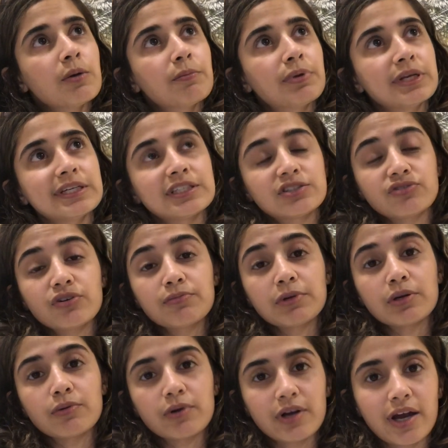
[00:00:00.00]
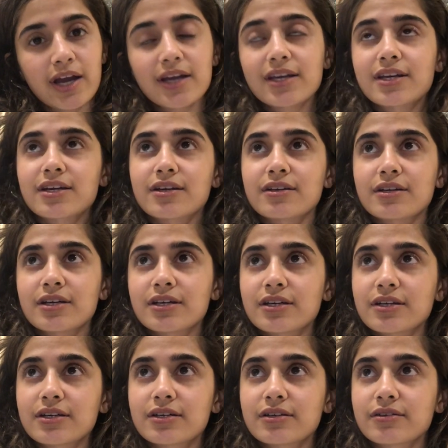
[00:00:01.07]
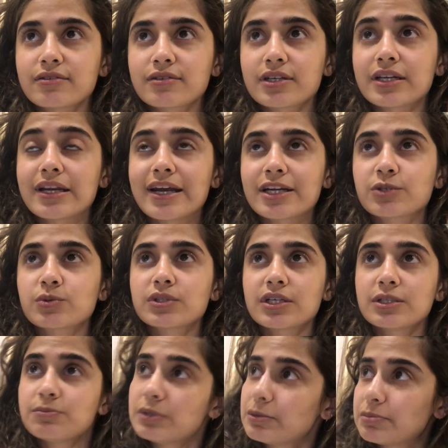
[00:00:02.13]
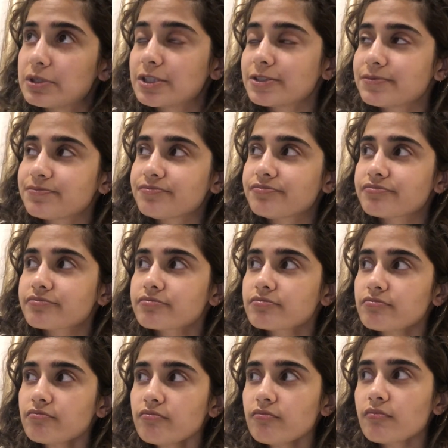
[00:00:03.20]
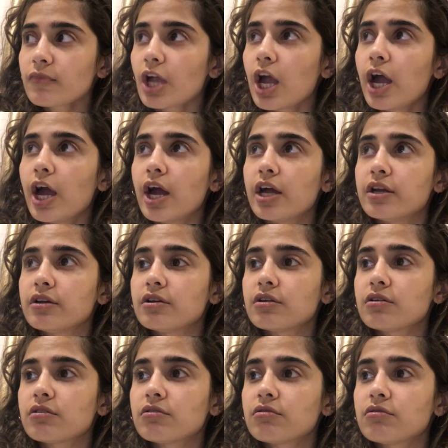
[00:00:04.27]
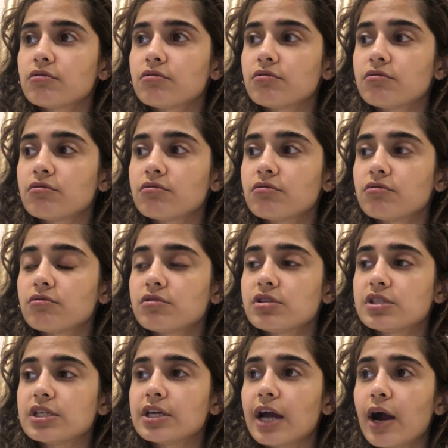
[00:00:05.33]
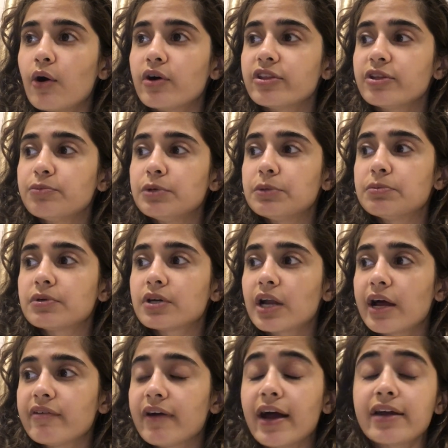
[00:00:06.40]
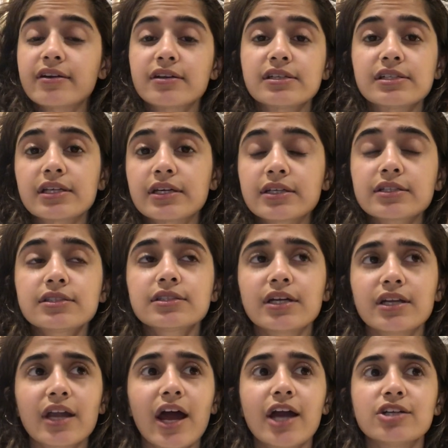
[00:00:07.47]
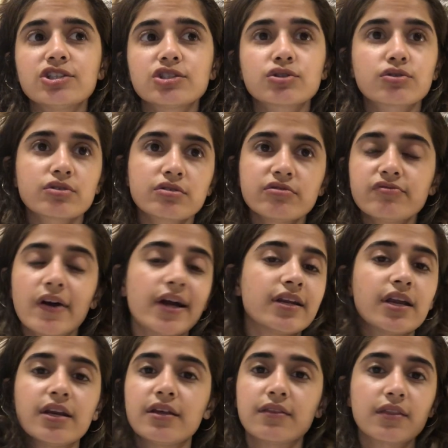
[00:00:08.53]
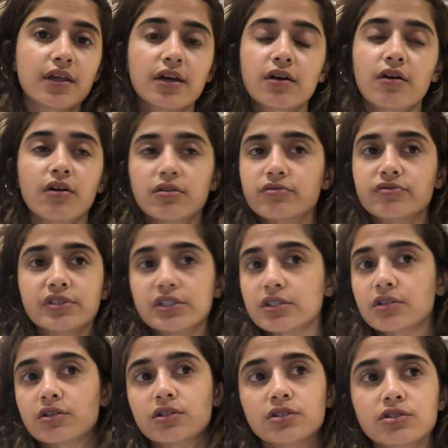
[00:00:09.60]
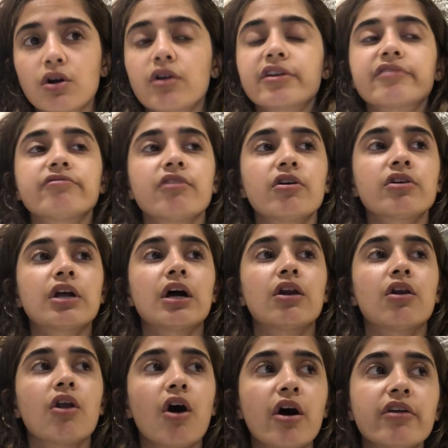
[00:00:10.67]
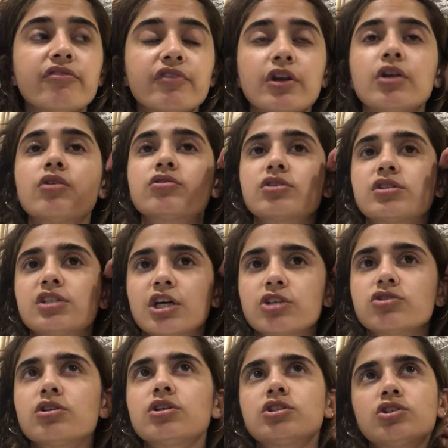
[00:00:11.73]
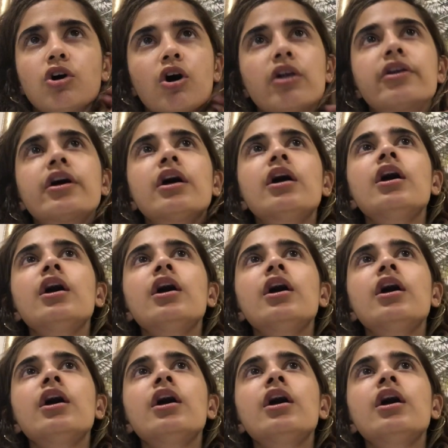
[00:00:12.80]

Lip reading: place for me where I can connect with other people and see how other people have handled things. And I just couldn't find anything on physical assault. I found a lot of videos on sexual assault.